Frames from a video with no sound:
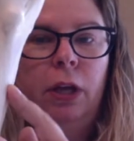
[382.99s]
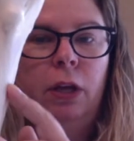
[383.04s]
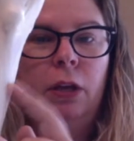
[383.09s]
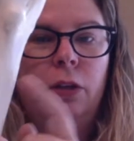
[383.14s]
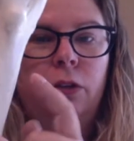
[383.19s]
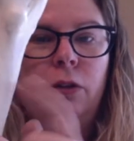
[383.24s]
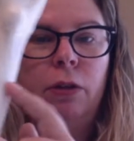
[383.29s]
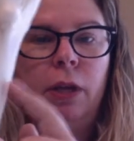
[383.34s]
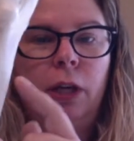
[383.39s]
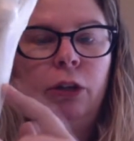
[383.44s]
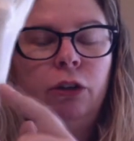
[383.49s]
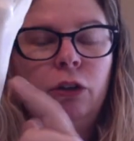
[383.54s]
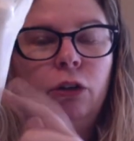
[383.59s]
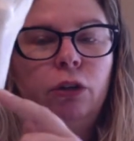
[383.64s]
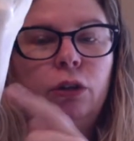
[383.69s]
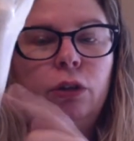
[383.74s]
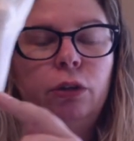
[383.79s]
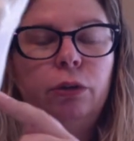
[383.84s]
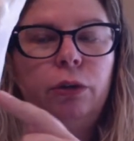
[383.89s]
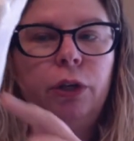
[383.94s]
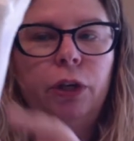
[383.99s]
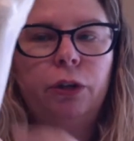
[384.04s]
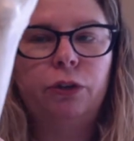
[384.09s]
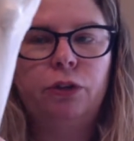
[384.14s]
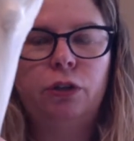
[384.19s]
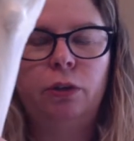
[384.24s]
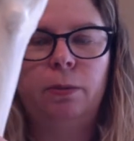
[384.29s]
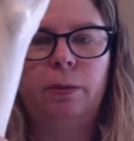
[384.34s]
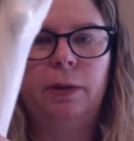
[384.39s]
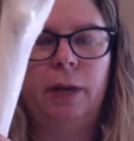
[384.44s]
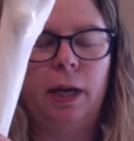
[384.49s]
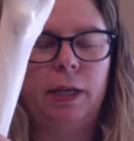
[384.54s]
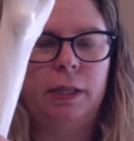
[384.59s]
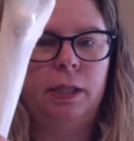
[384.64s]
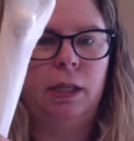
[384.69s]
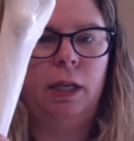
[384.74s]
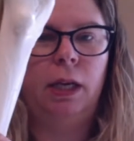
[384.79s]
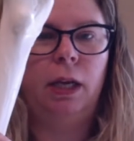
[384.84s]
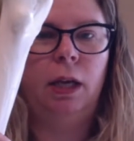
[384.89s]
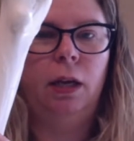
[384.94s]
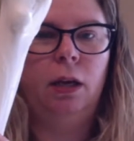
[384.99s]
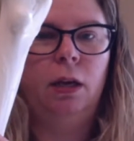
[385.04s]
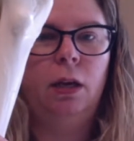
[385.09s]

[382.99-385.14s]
So that's your gluteal tuberosity.